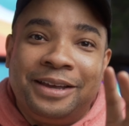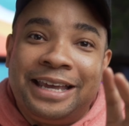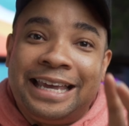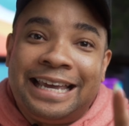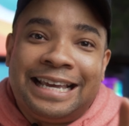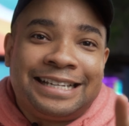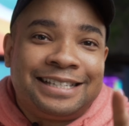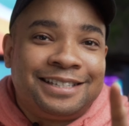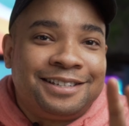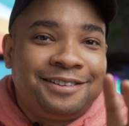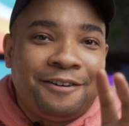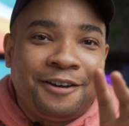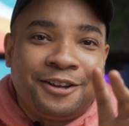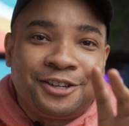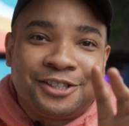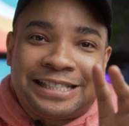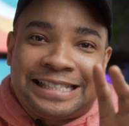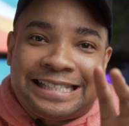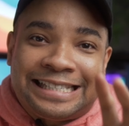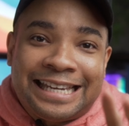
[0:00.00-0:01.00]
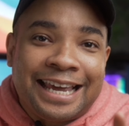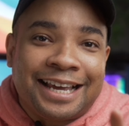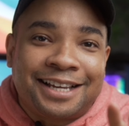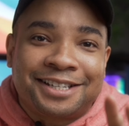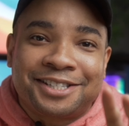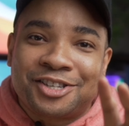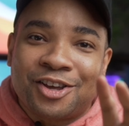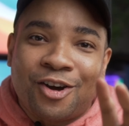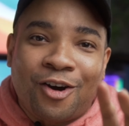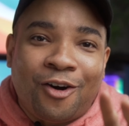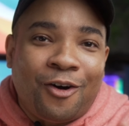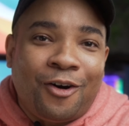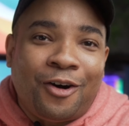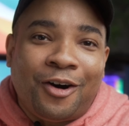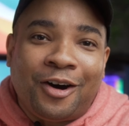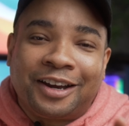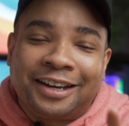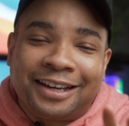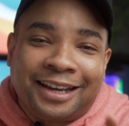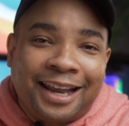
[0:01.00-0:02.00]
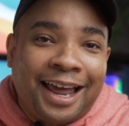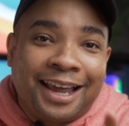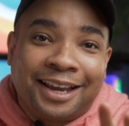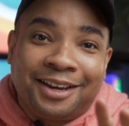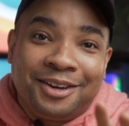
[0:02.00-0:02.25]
it sticks on like